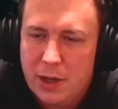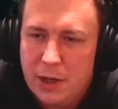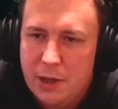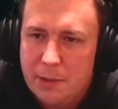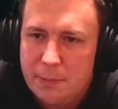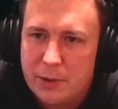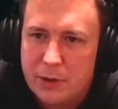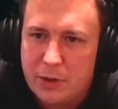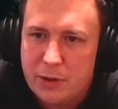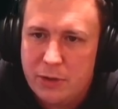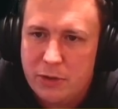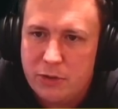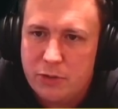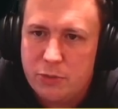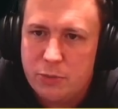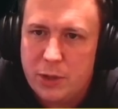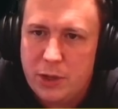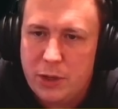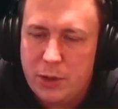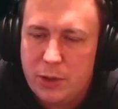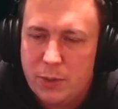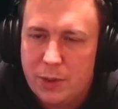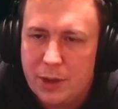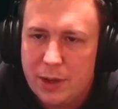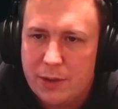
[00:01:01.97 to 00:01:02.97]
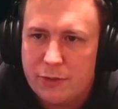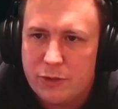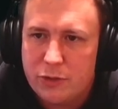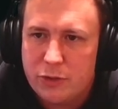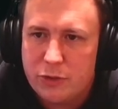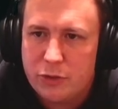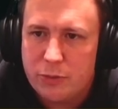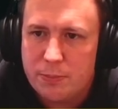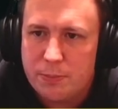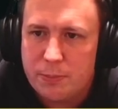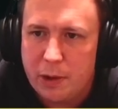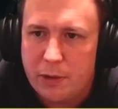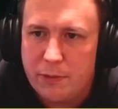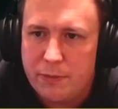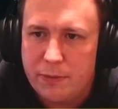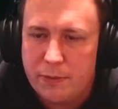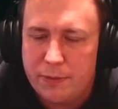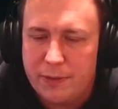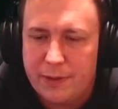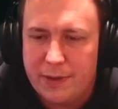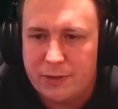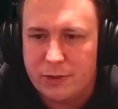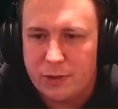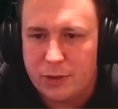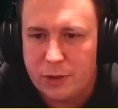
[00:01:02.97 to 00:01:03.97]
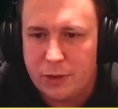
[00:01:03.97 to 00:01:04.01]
because when you have both of these on